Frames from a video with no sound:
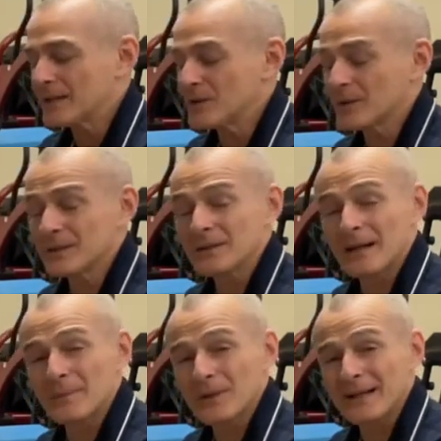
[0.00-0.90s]
You can
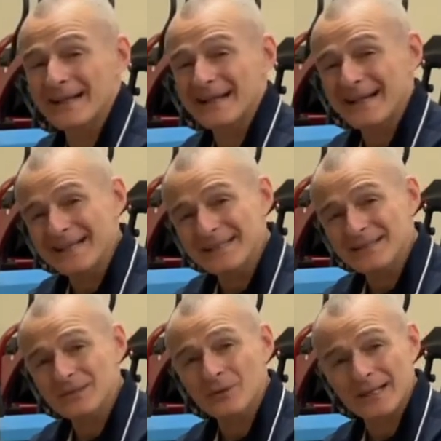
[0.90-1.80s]
apply
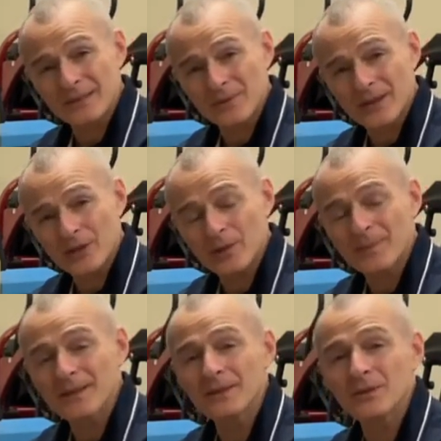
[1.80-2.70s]
ice
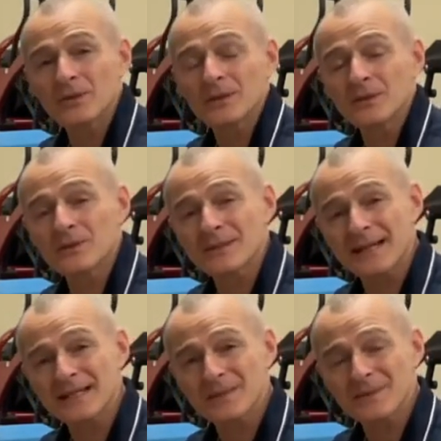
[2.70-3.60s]
cryotherapy. You can use
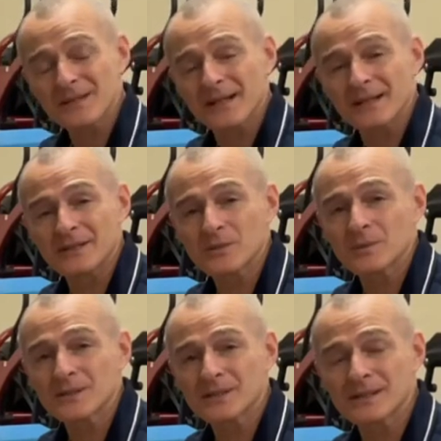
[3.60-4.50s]
ice massage,
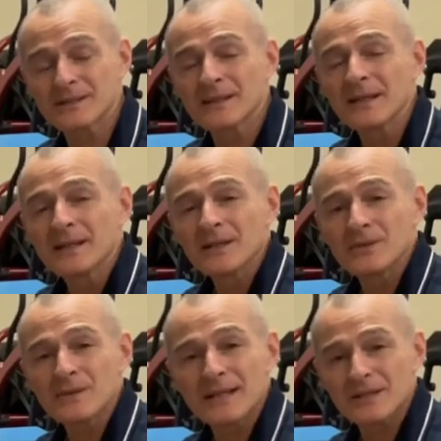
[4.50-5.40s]
which is
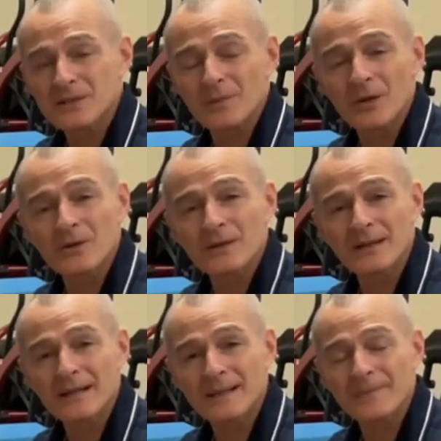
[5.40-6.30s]
you take a small
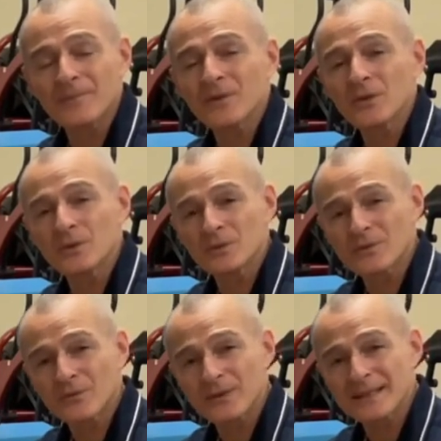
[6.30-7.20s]
cup, you
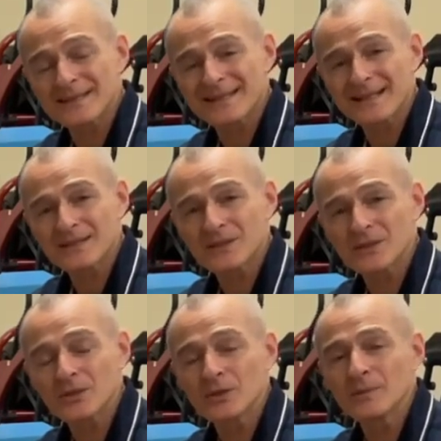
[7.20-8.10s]
freeze an ice
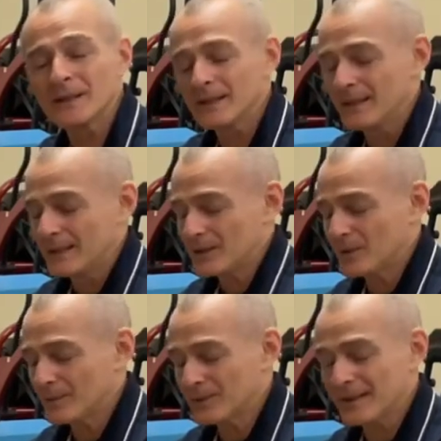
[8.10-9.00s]
cube,
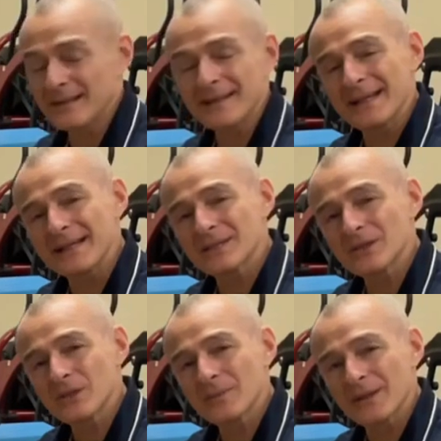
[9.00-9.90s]
you apply the ice
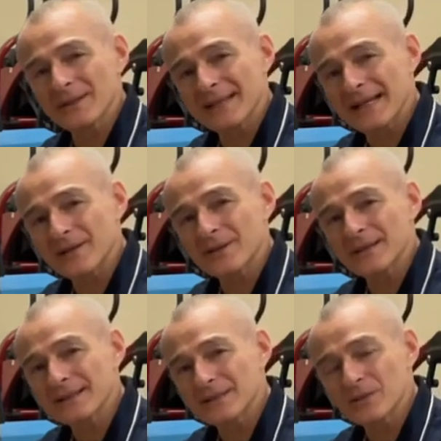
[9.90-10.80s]
cube on the
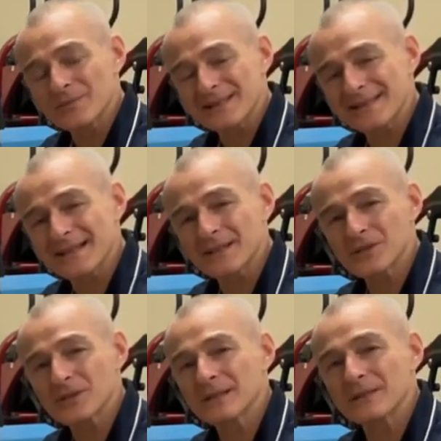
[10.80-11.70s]
area and you
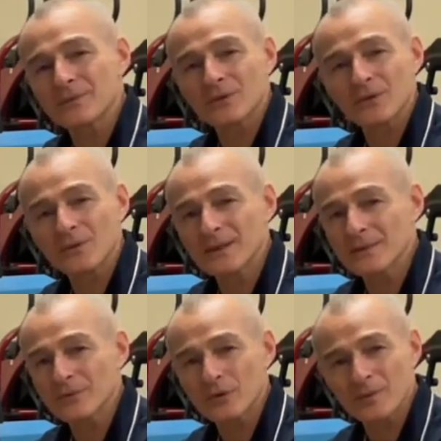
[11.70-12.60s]
massage it for 3
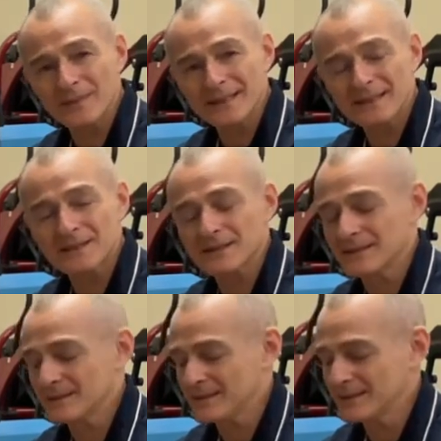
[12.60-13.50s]
to 4 minutes
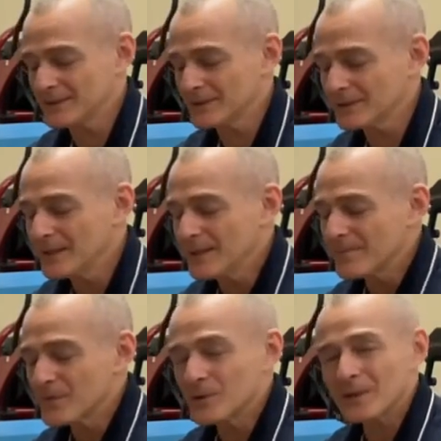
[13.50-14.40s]
until
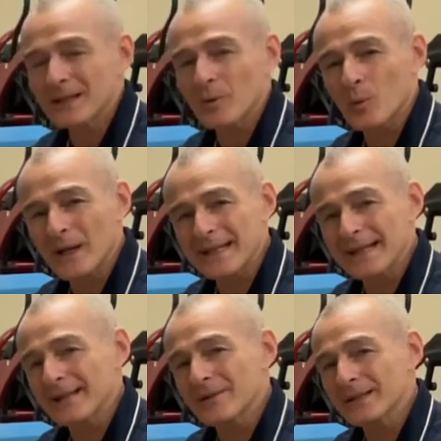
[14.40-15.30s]
you get a white
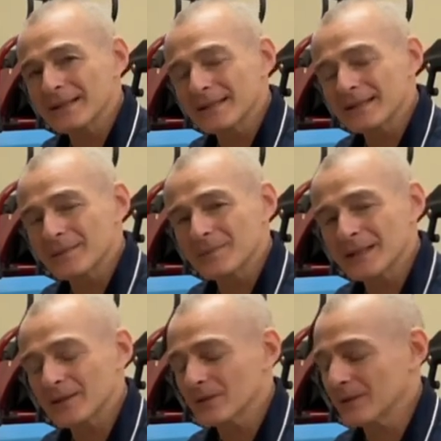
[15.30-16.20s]
area in the
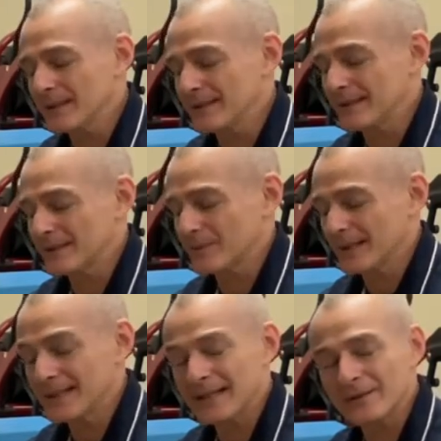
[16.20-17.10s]
middle and then a
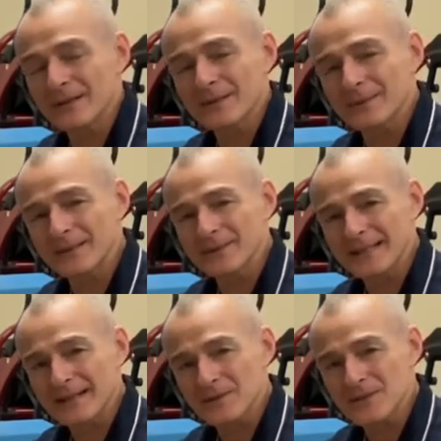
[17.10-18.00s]
red area around
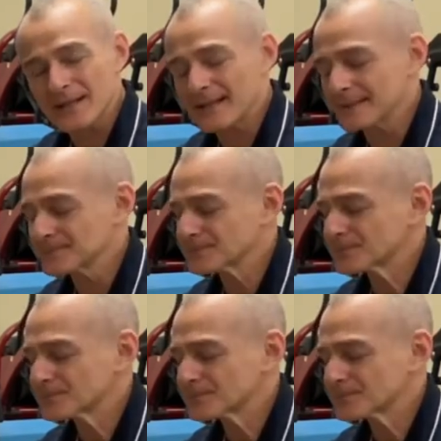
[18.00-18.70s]
the outside.